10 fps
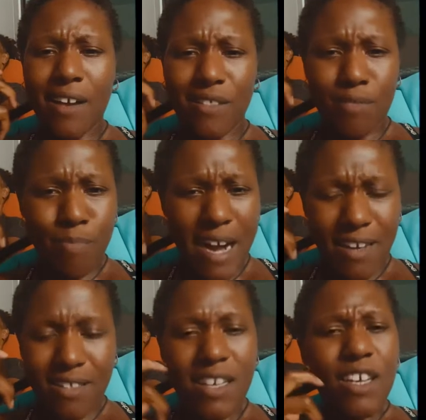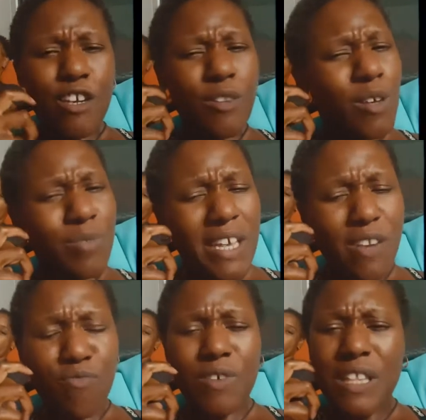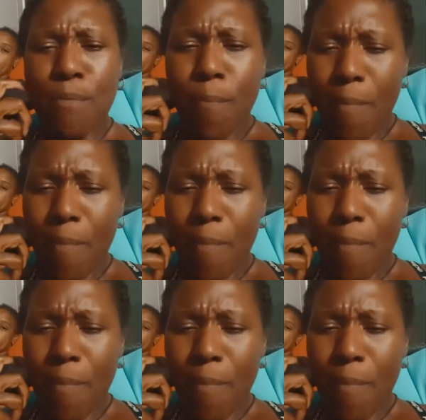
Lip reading: of the box. You know what I'm saying? Really,